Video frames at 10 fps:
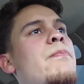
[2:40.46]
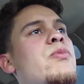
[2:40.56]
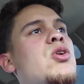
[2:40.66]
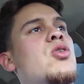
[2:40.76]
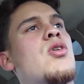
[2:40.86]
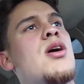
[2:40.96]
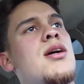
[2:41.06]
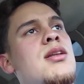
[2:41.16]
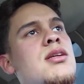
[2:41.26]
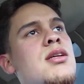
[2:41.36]
your
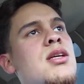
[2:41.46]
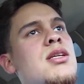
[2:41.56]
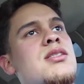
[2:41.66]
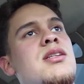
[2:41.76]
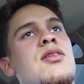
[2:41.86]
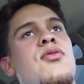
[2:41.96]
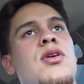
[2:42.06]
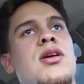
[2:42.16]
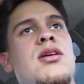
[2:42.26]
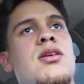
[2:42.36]
grind is
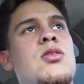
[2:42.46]
different.